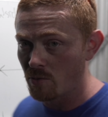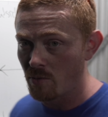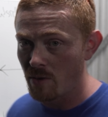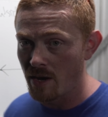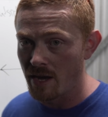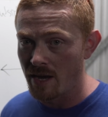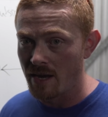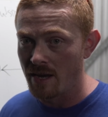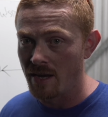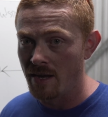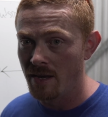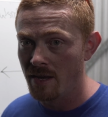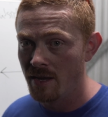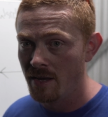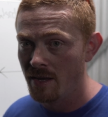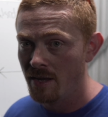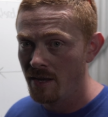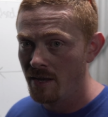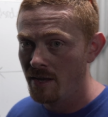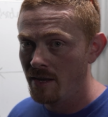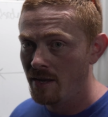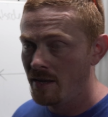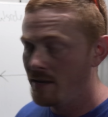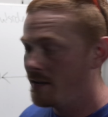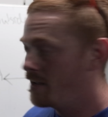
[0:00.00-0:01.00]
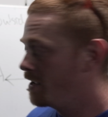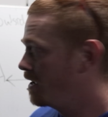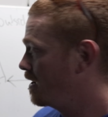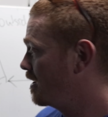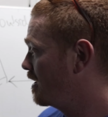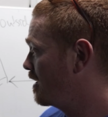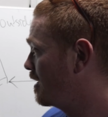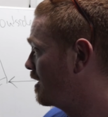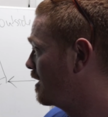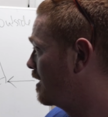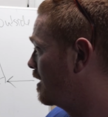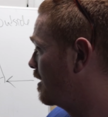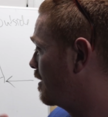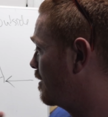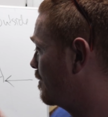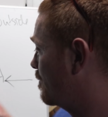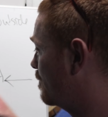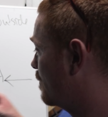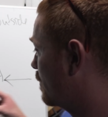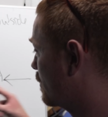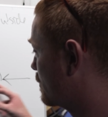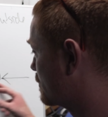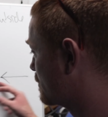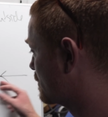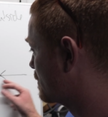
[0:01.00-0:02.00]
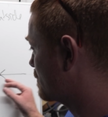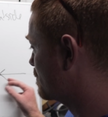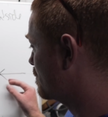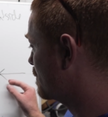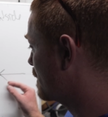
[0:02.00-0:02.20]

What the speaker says: away versus